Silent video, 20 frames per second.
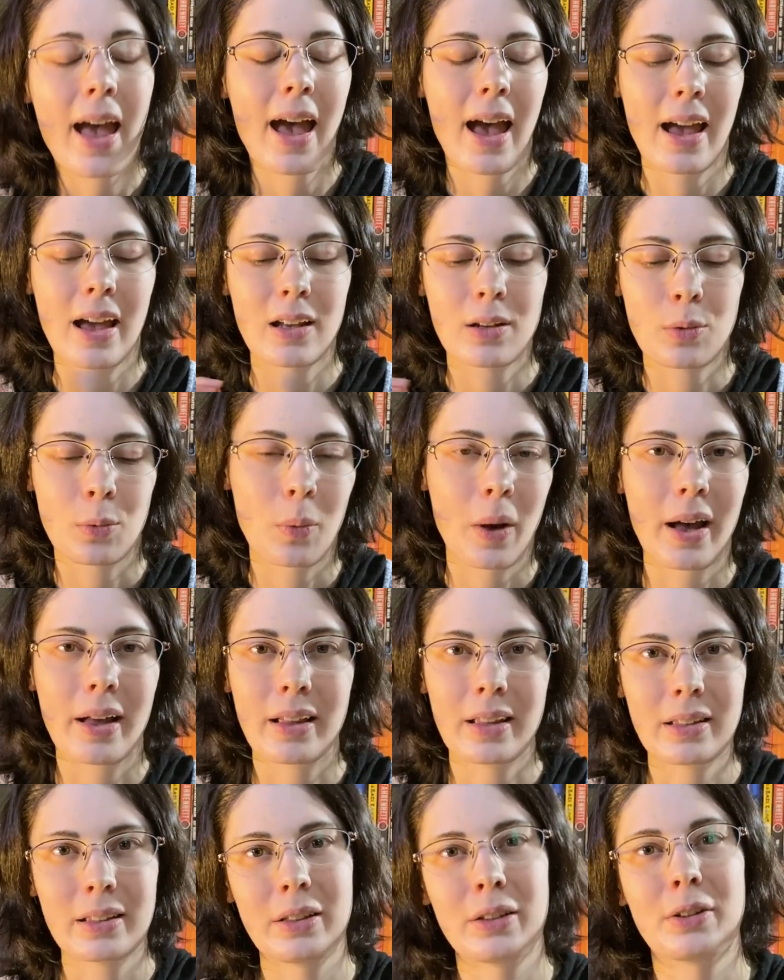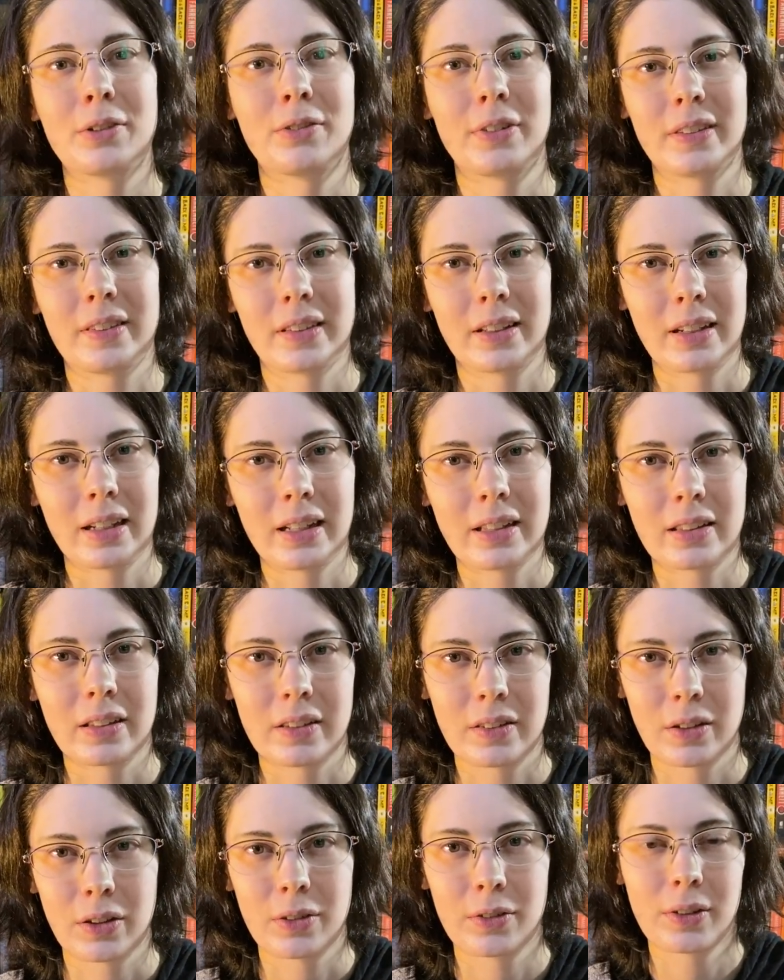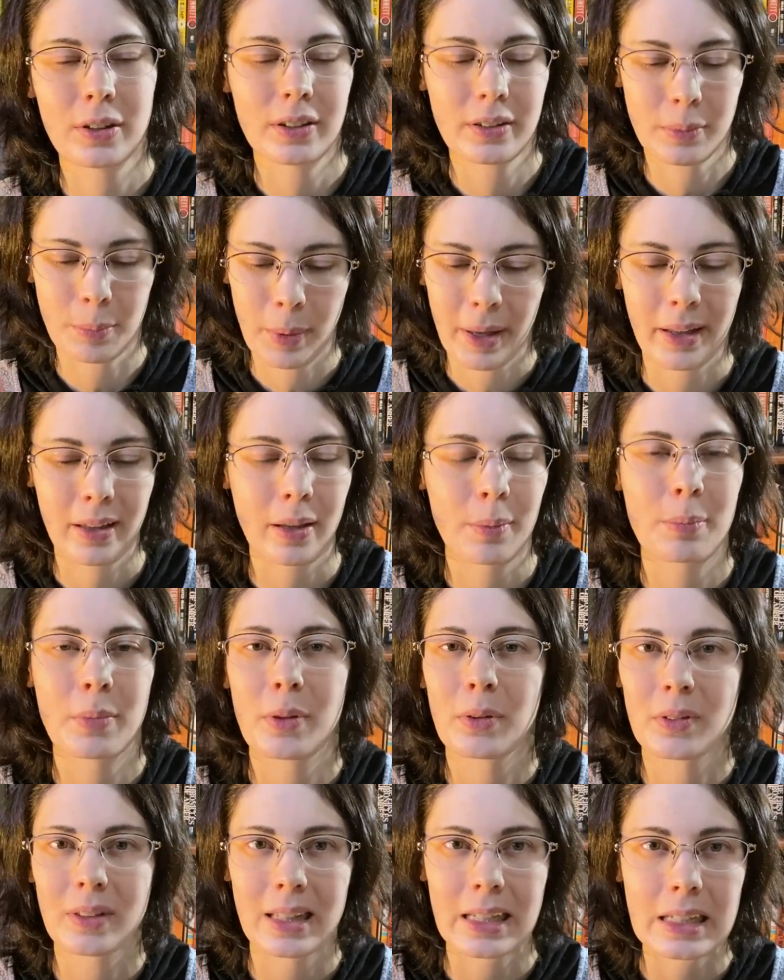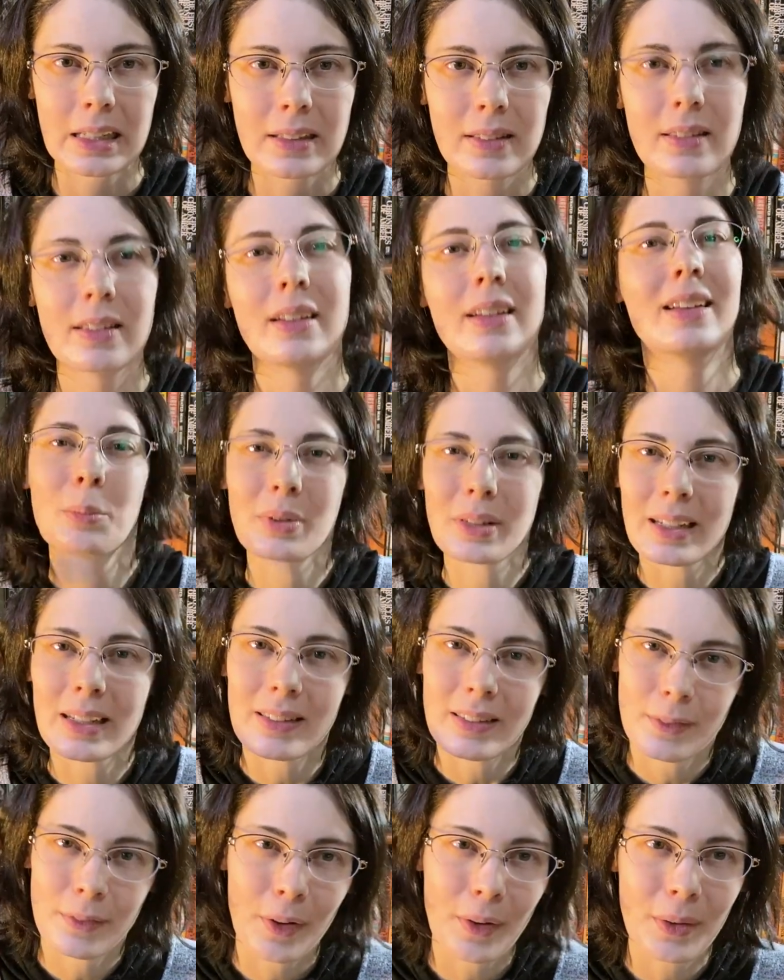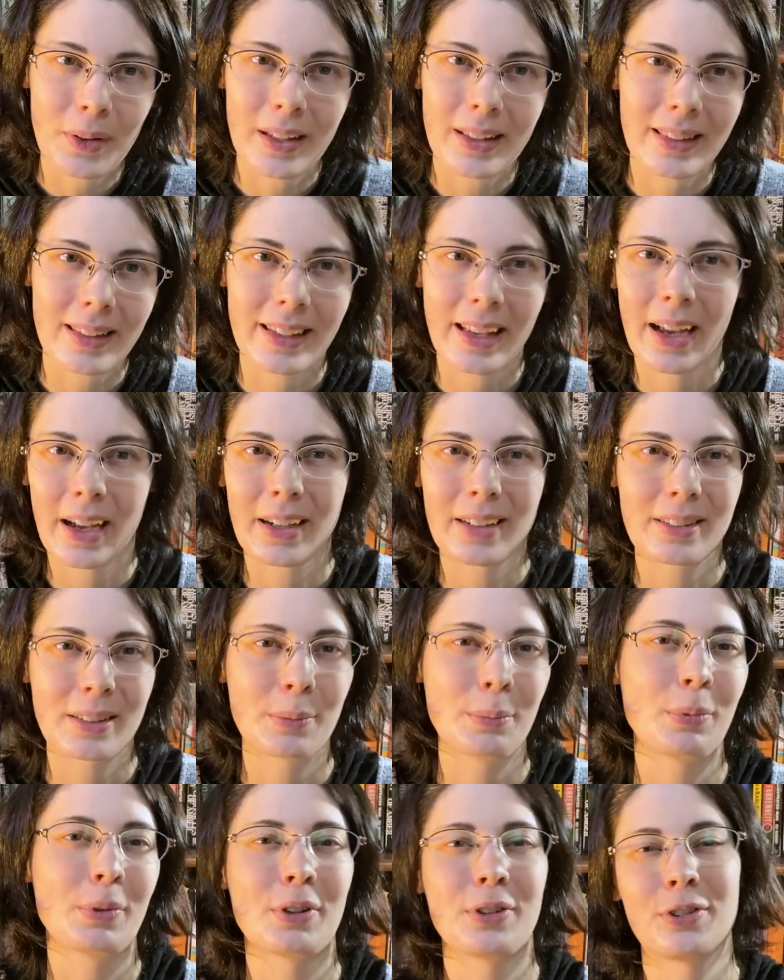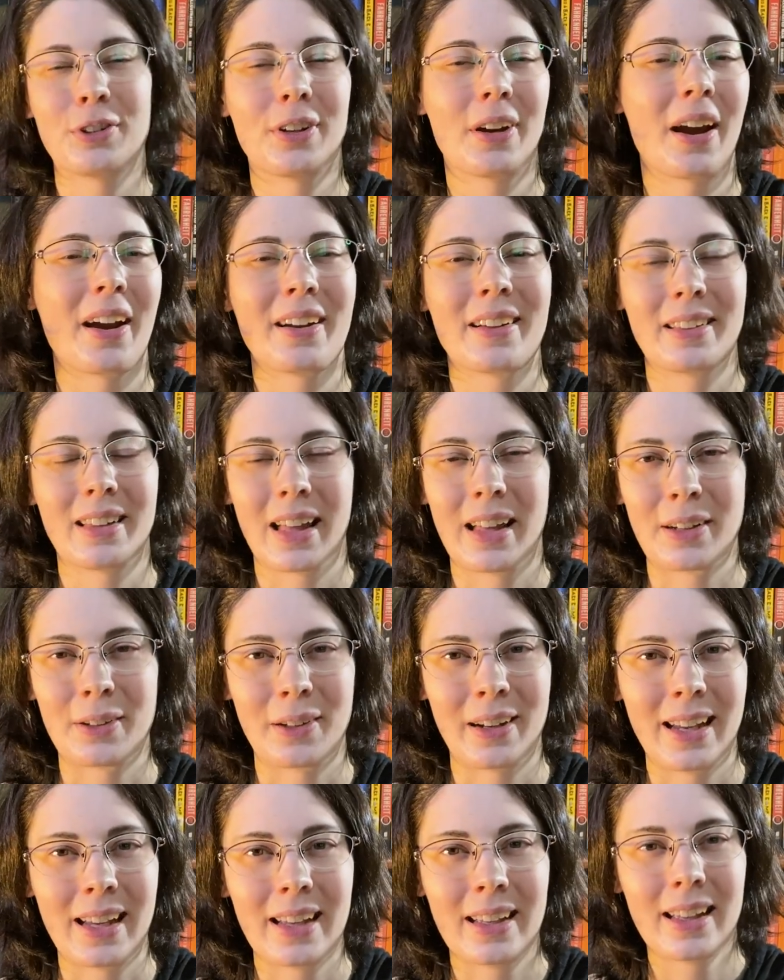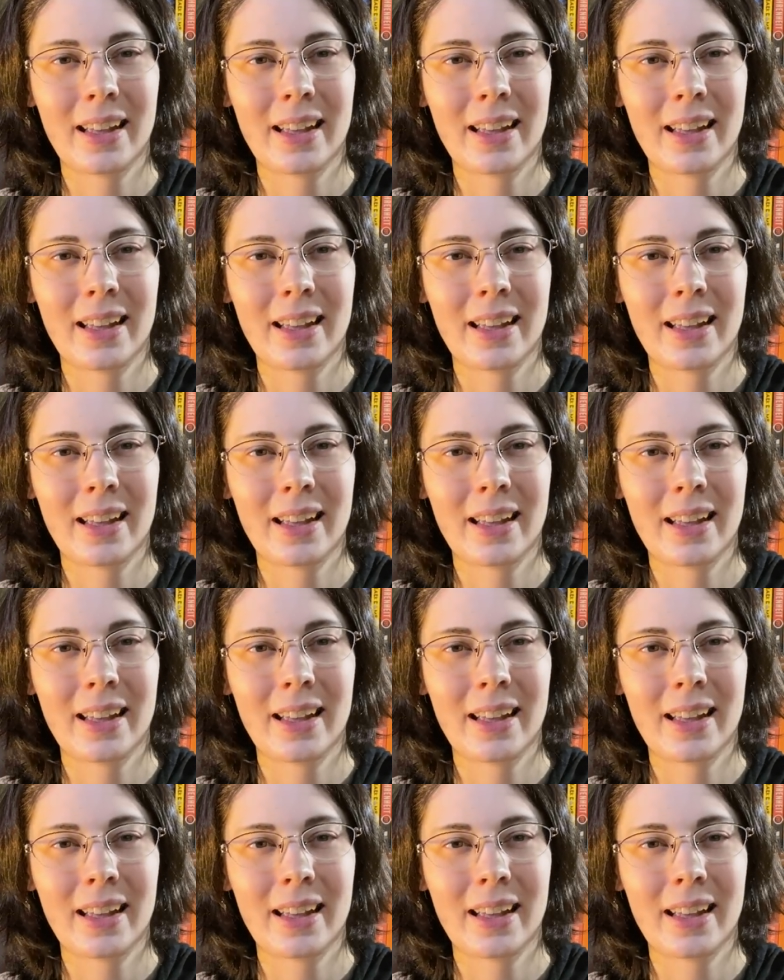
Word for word: And while you're visiting the server to pick up those links, please vote in the Character Portrait Art Lottery.